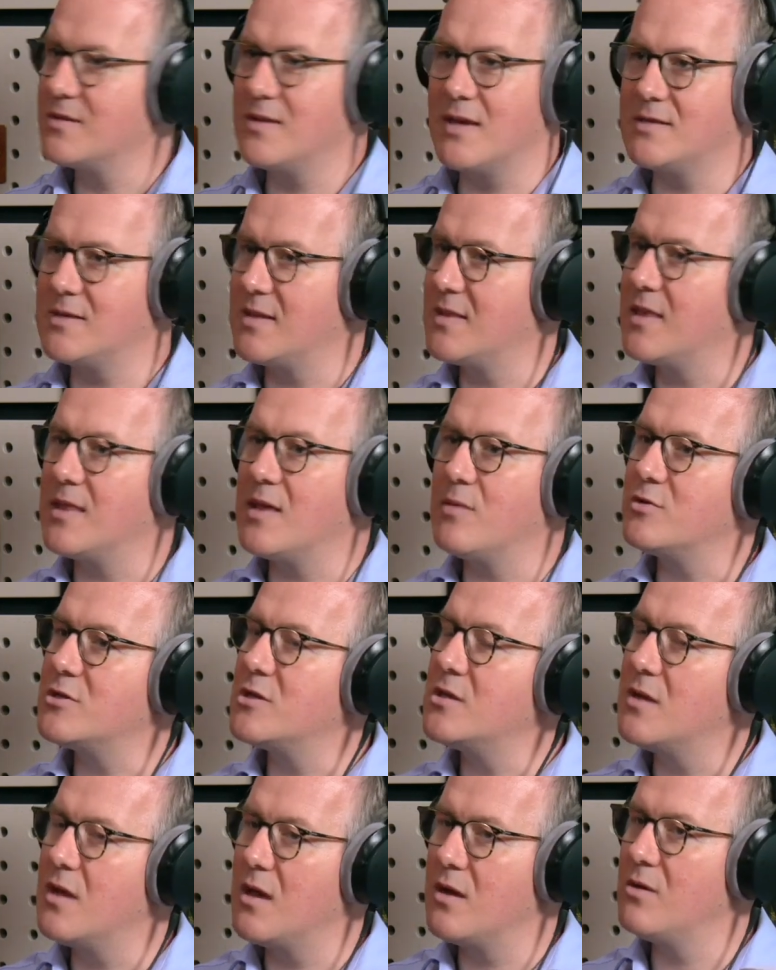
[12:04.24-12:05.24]
they said that there was
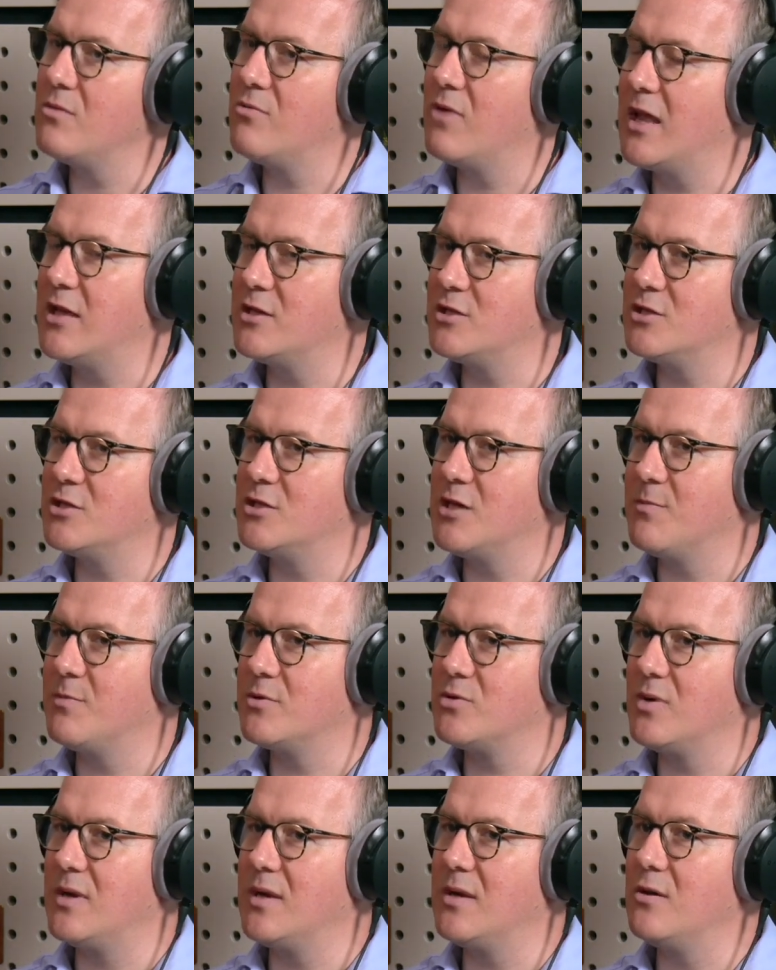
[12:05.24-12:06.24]
no relationship
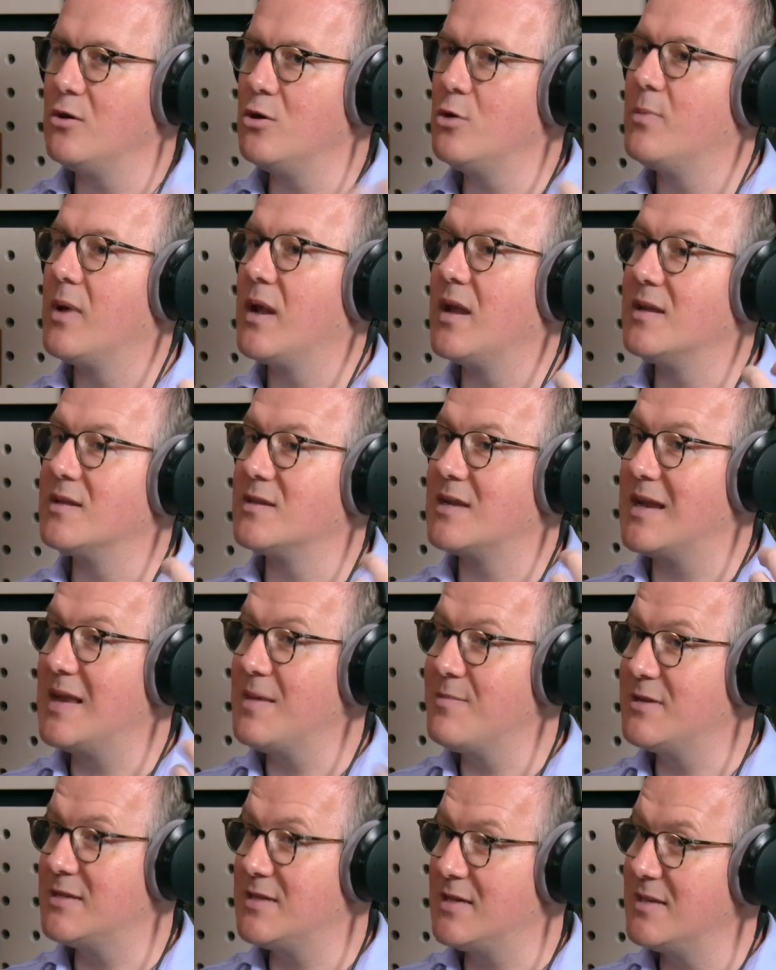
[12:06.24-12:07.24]
between Uber London
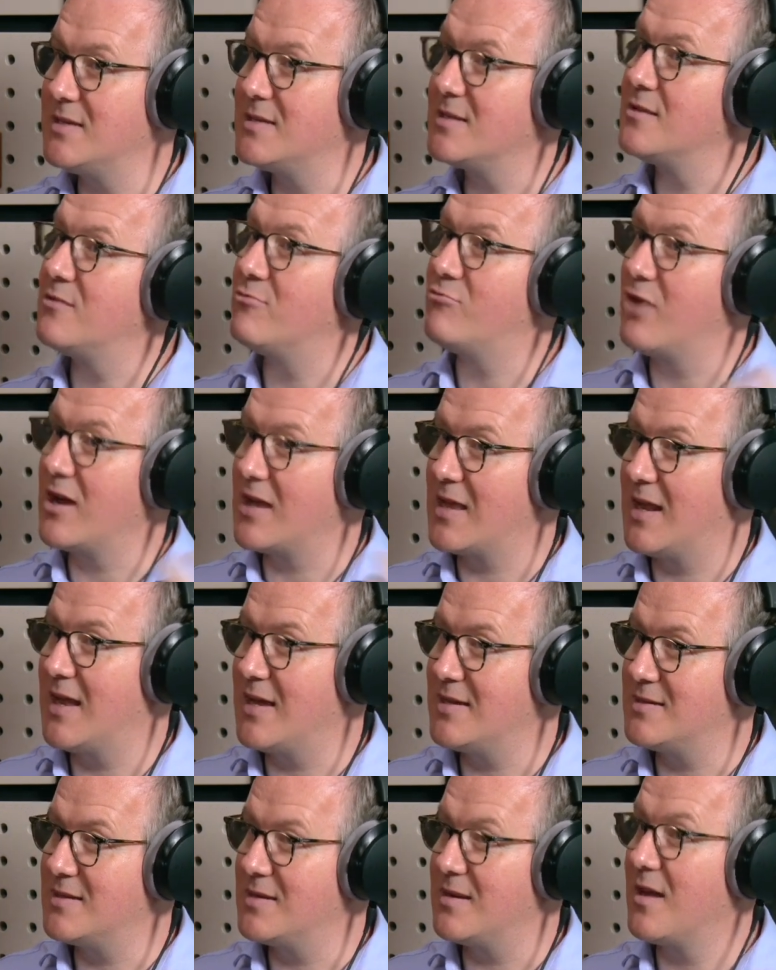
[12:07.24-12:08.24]
Limited, the
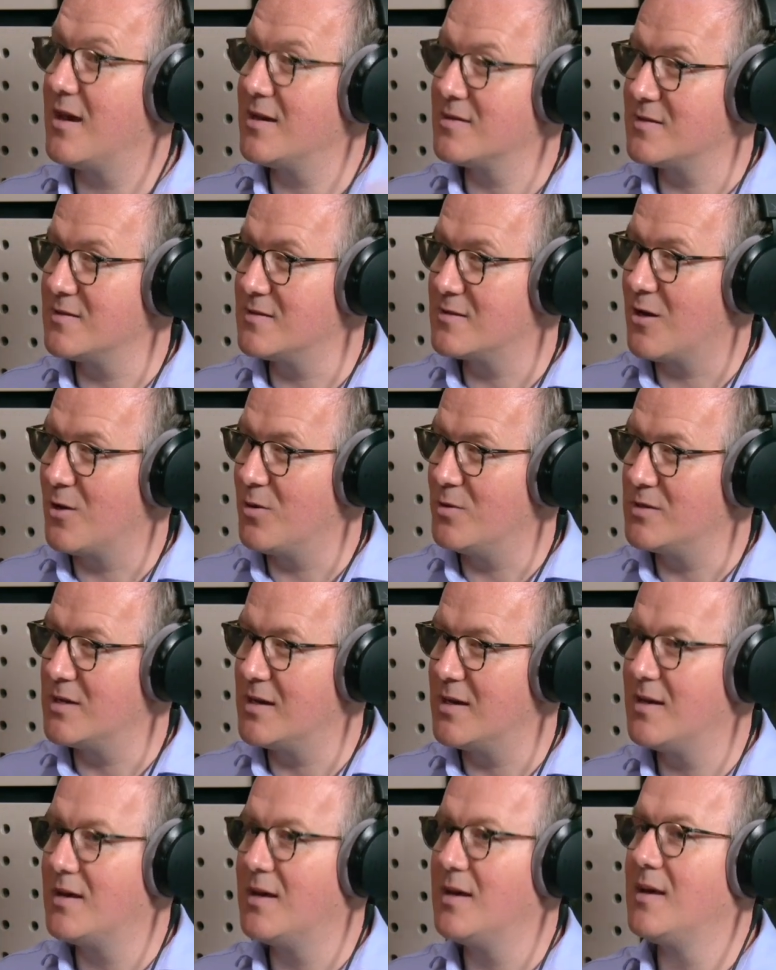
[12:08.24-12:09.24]
regulated license
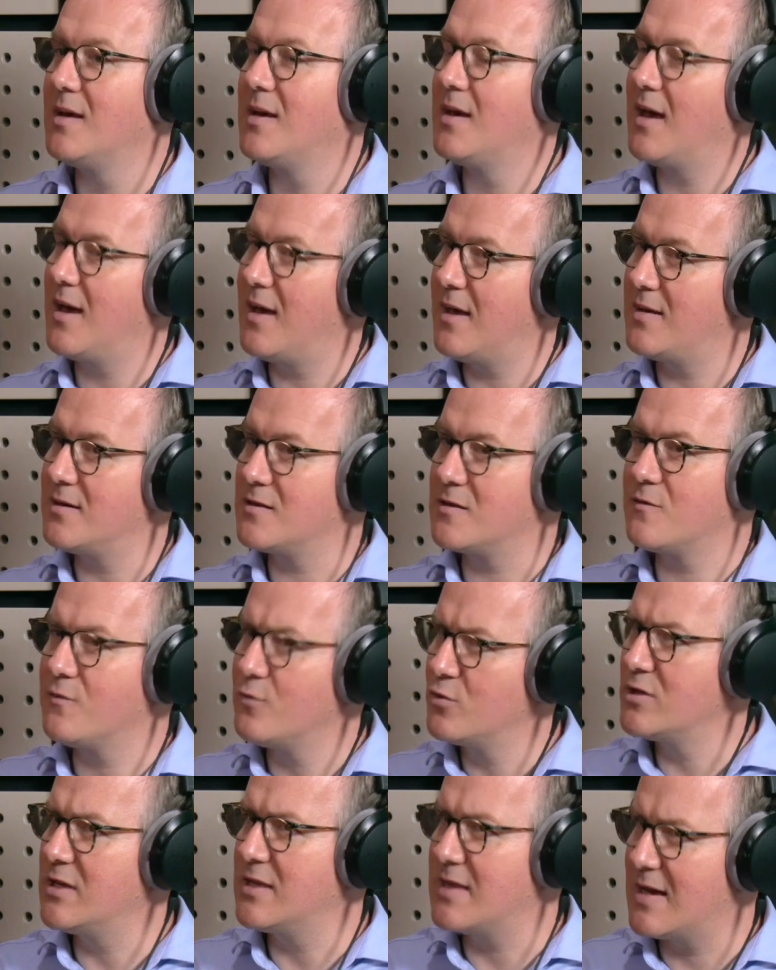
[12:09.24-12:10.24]
holder, and the
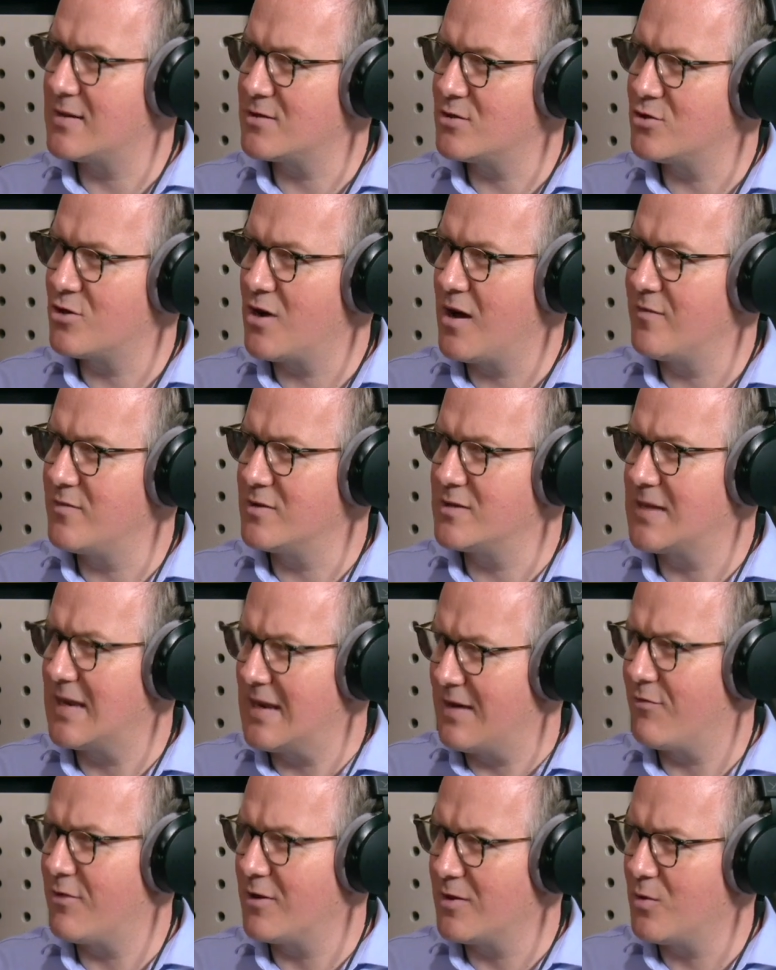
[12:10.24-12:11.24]
40,000 drivers
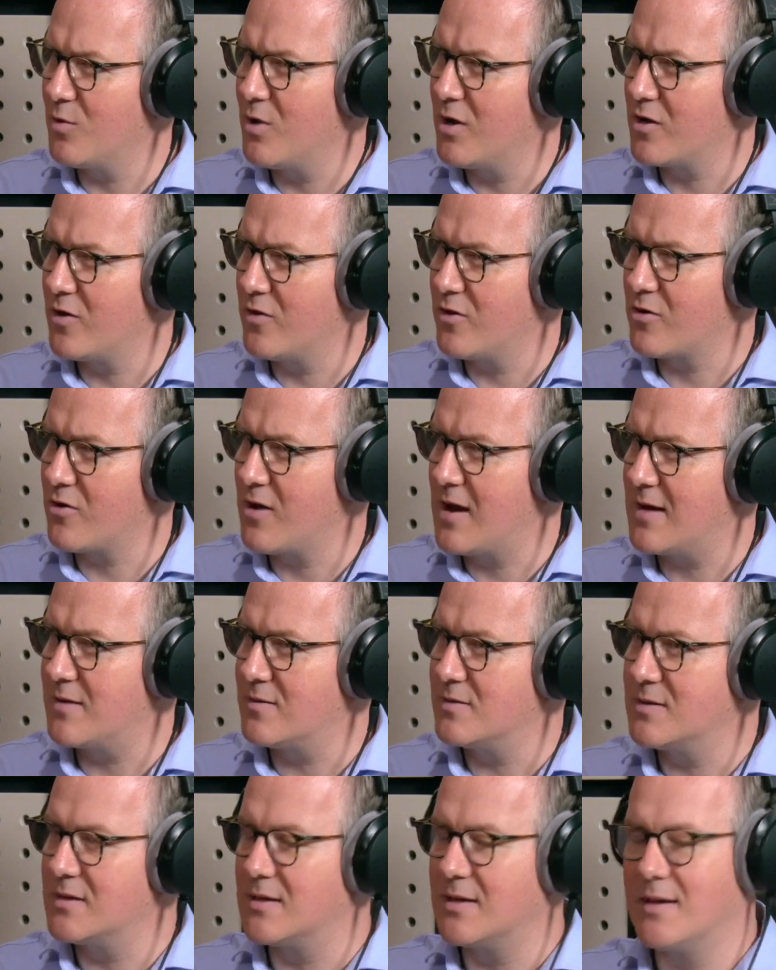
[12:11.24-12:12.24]
delivering the work on the
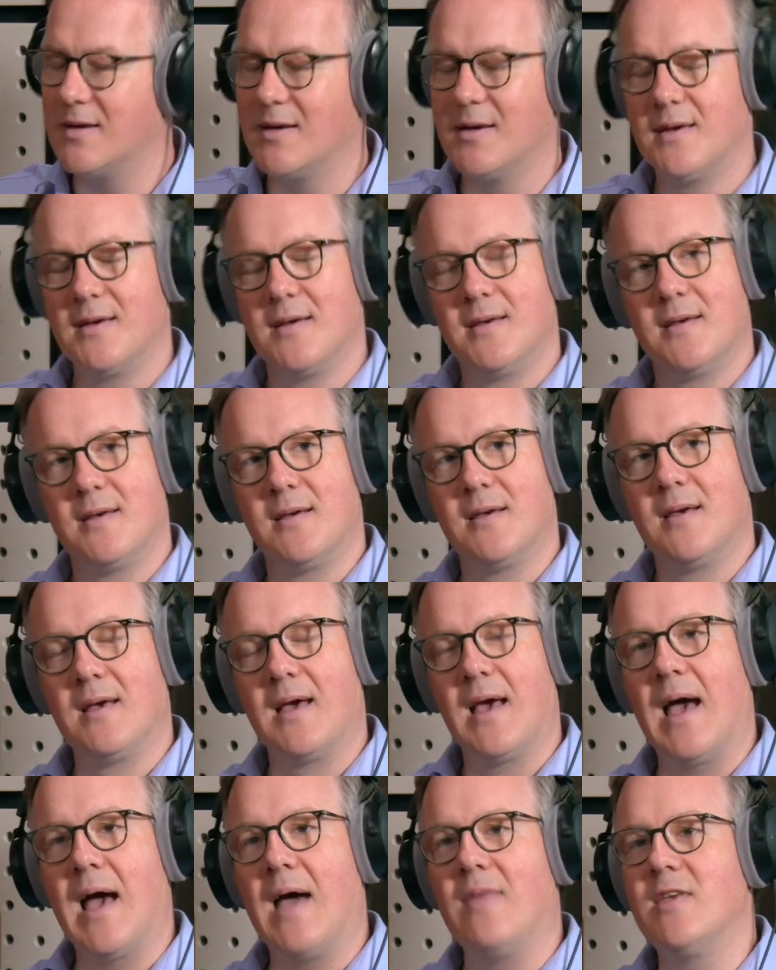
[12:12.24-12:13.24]
ground.
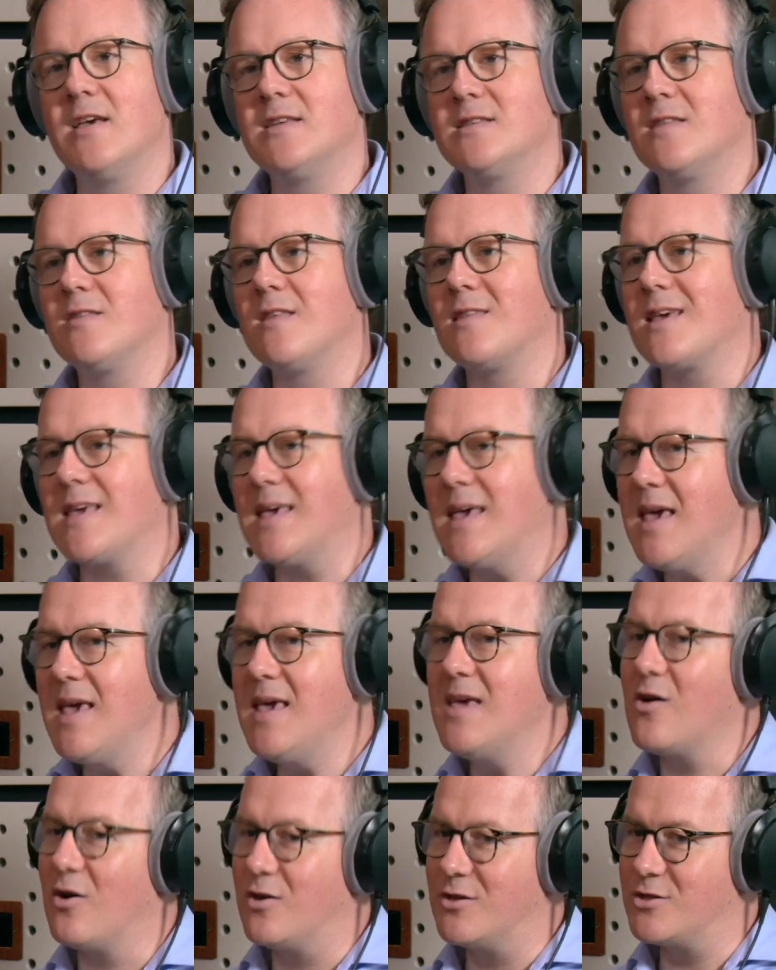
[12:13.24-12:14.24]
And they said that the key
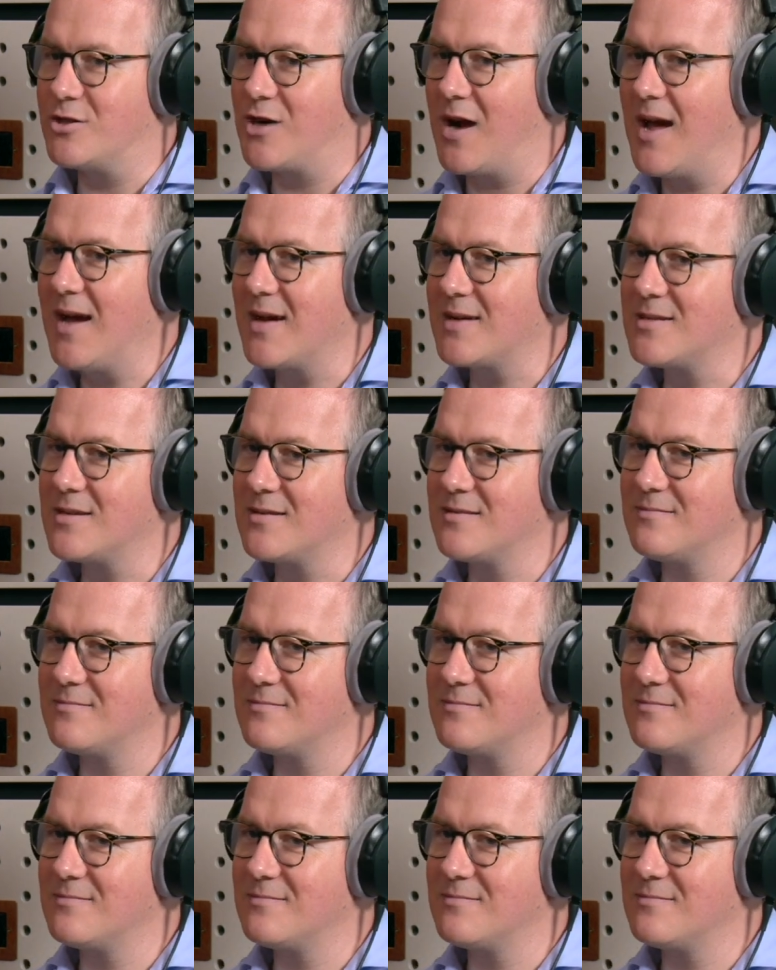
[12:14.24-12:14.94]
contract